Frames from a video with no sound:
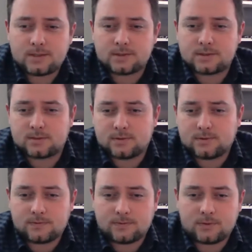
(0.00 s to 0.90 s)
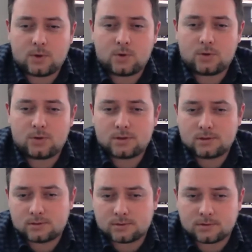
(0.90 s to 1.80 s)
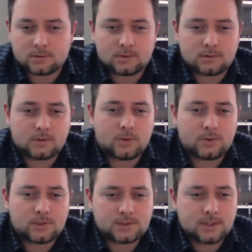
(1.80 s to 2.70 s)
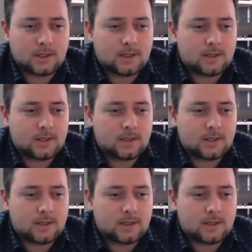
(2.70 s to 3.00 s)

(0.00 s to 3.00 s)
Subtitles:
It's a core course.